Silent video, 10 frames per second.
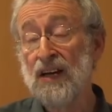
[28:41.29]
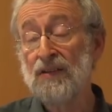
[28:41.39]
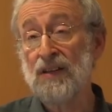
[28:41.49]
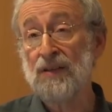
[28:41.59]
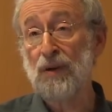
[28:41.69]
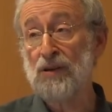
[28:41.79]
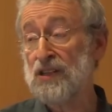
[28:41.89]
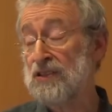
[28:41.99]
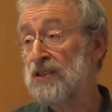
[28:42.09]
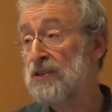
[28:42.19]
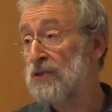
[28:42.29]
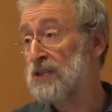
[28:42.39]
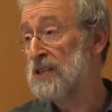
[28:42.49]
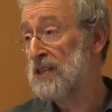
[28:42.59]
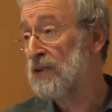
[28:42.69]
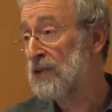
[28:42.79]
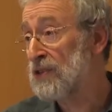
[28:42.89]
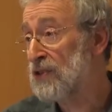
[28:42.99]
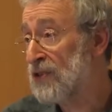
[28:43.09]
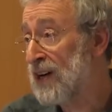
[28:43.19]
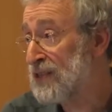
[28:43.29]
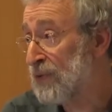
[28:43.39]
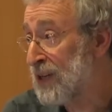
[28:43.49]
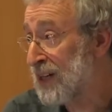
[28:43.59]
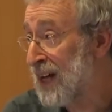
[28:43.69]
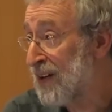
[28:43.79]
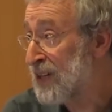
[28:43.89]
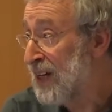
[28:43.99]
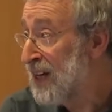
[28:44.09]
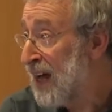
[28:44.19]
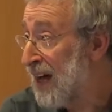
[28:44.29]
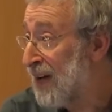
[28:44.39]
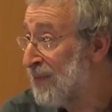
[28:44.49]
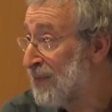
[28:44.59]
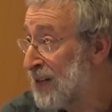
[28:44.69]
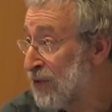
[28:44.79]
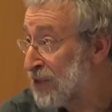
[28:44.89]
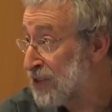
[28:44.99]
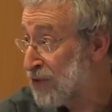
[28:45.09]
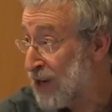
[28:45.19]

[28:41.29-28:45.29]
that the processor uses in order to try to work out, in order to